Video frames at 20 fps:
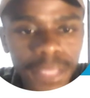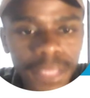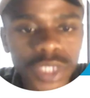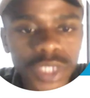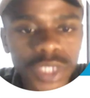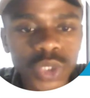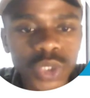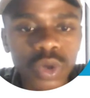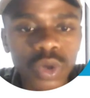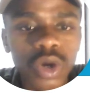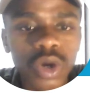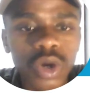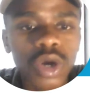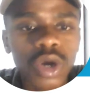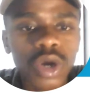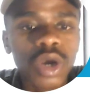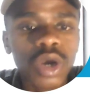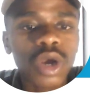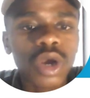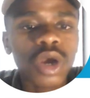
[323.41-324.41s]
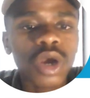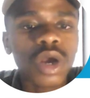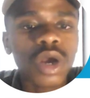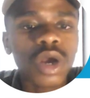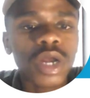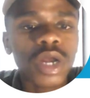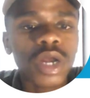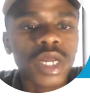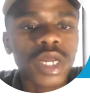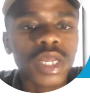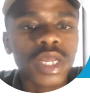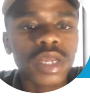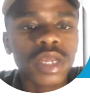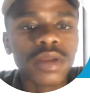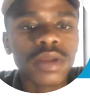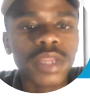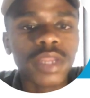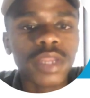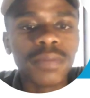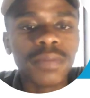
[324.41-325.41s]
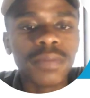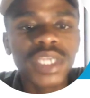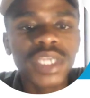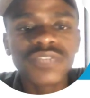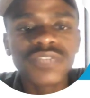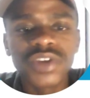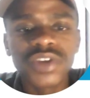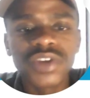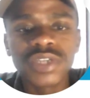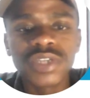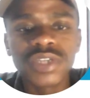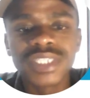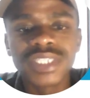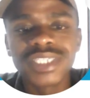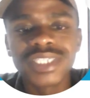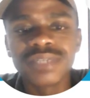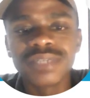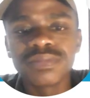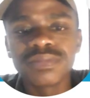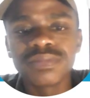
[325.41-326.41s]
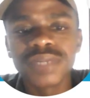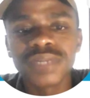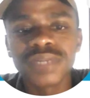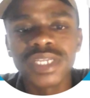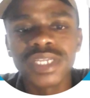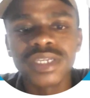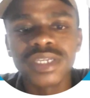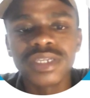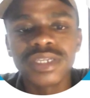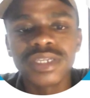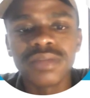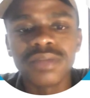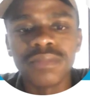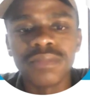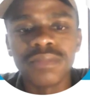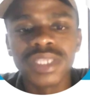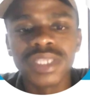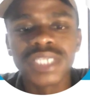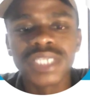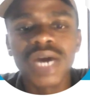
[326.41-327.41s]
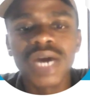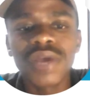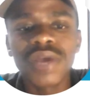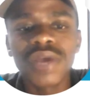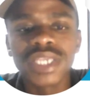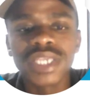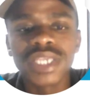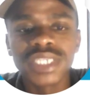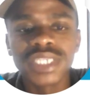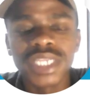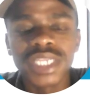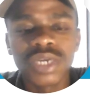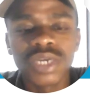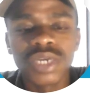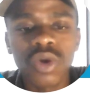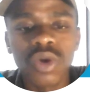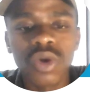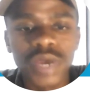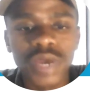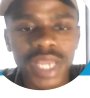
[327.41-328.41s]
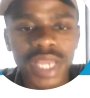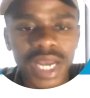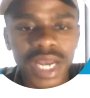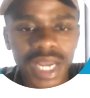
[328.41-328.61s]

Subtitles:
So the pH value simply means how acidic or the